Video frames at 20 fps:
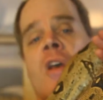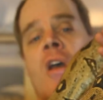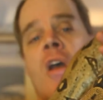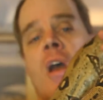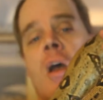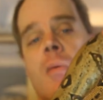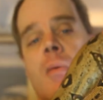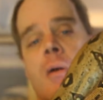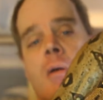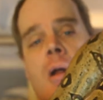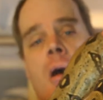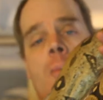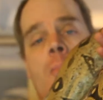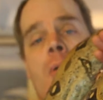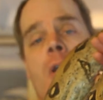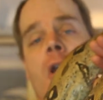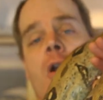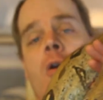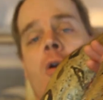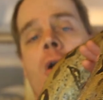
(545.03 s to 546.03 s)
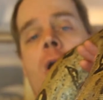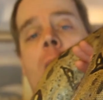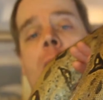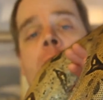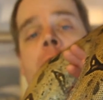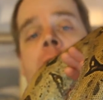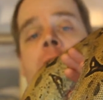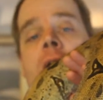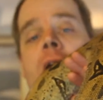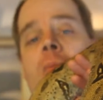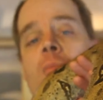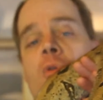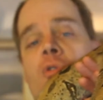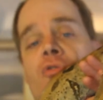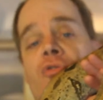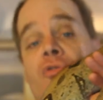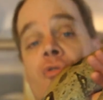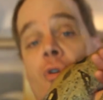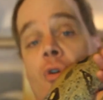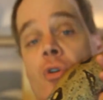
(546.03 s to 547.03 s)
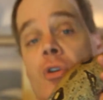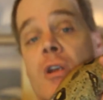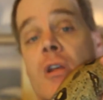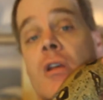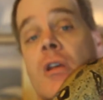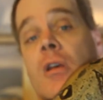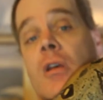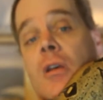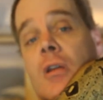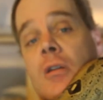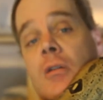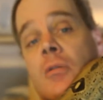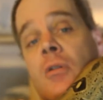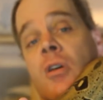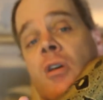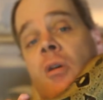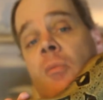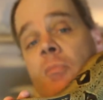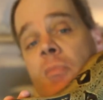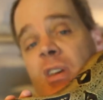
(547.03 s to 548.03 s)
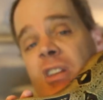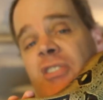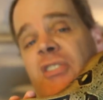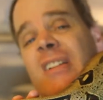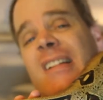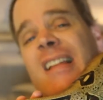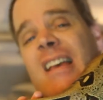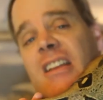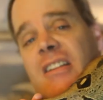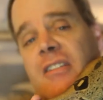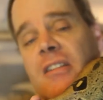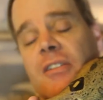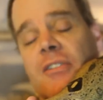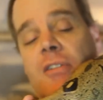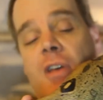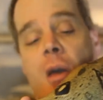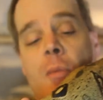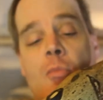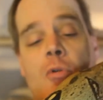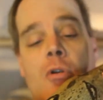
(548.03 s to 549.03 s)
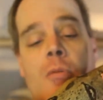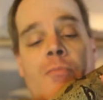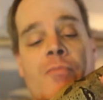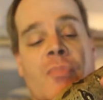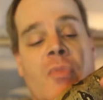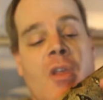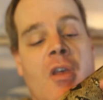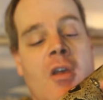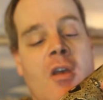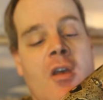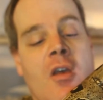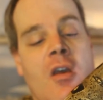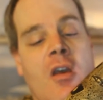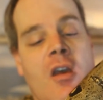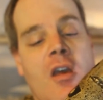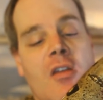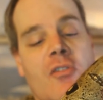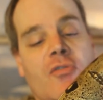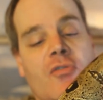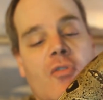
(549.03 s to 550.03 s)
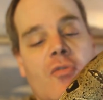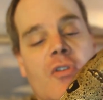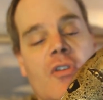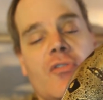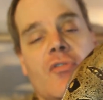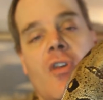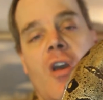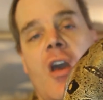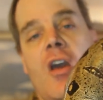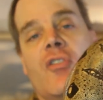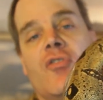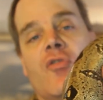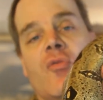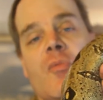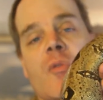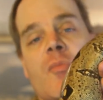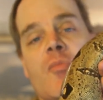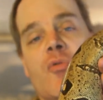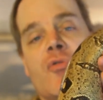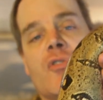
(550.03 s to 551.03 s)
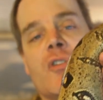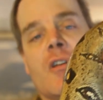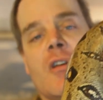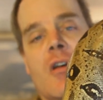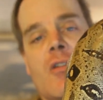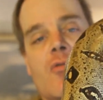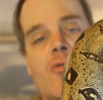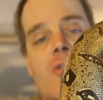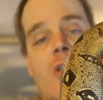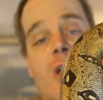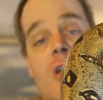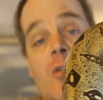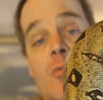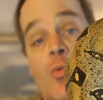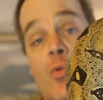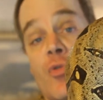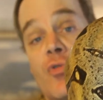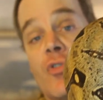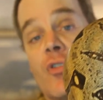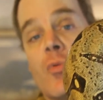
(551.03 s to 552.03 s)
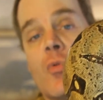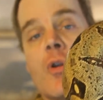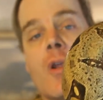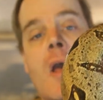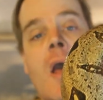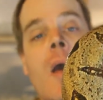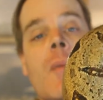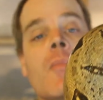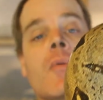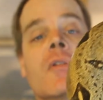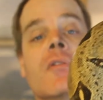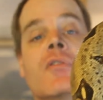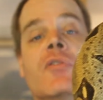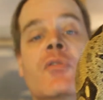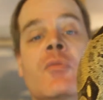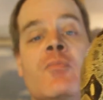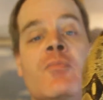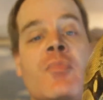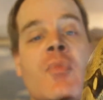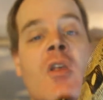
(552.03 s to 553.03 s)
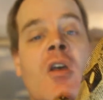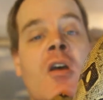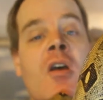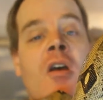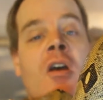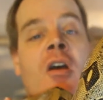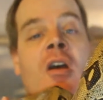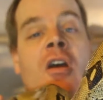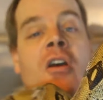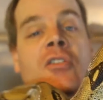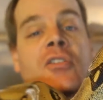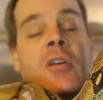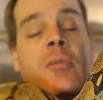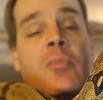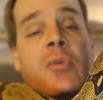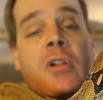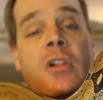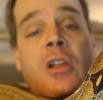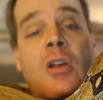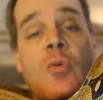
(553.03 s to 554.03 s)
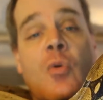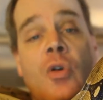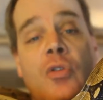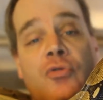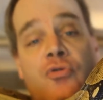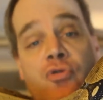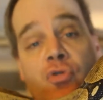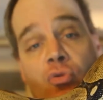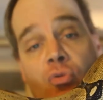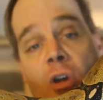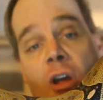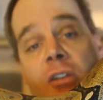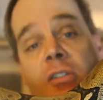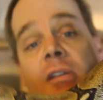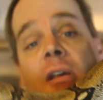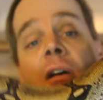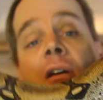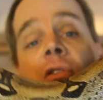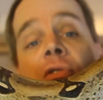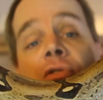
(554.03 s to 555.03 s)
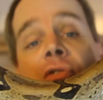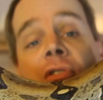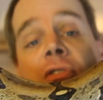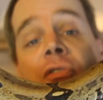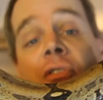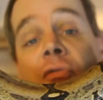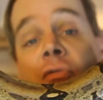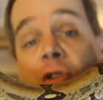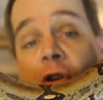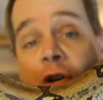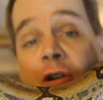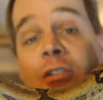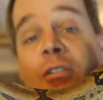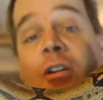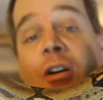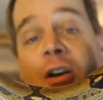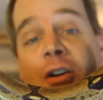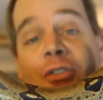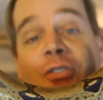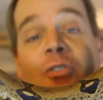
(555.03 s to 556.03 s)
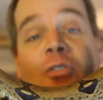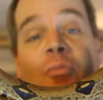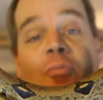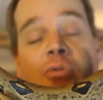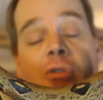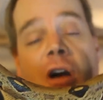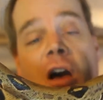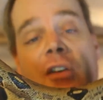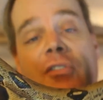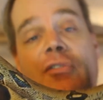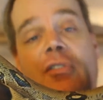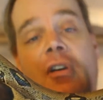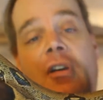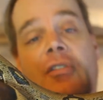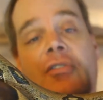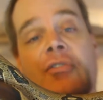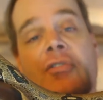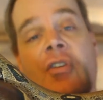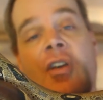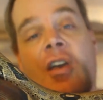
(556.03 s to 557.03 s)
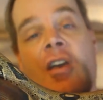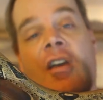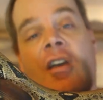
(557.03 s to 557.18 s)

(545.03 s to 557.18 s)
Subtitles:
And then I'll pair up animals starting in mid to late December. And so these guys will be put together then and we'll see what happens. Typically with true redtails, it's a very long-term process,